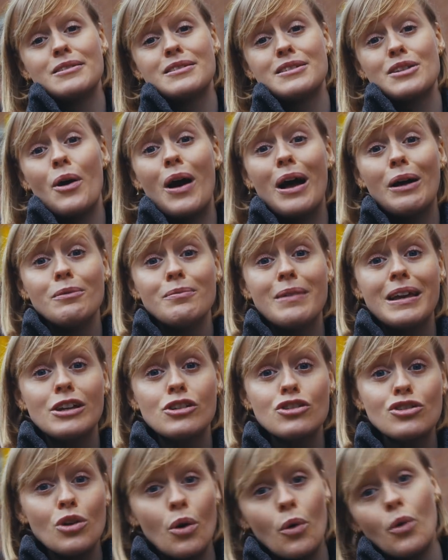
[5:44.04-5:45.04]
So I'll
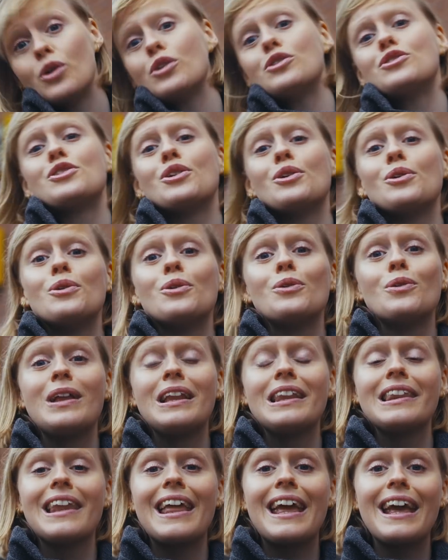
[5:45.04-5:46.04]
make sure
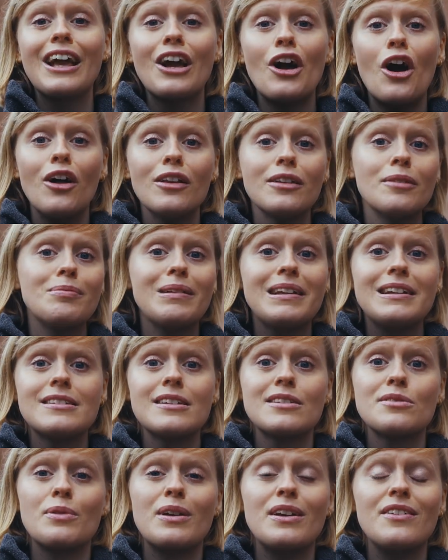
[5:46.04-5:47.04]
to link all the
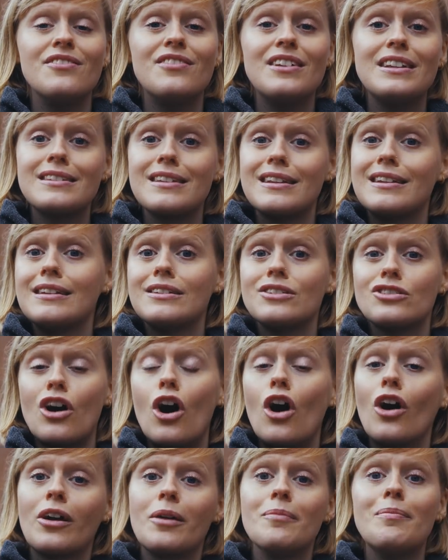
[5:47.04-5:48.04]
places we visit and
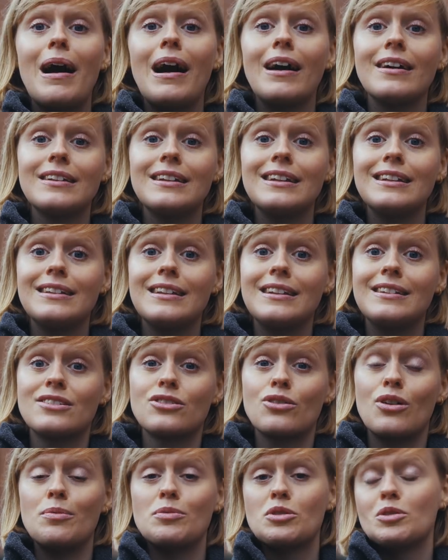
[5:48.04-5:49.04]
talk about in the
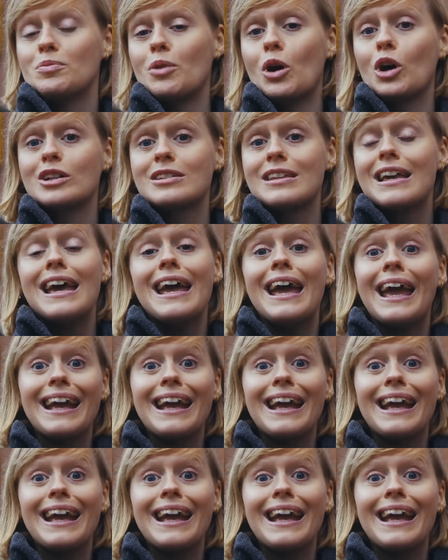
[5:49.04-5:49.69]
description box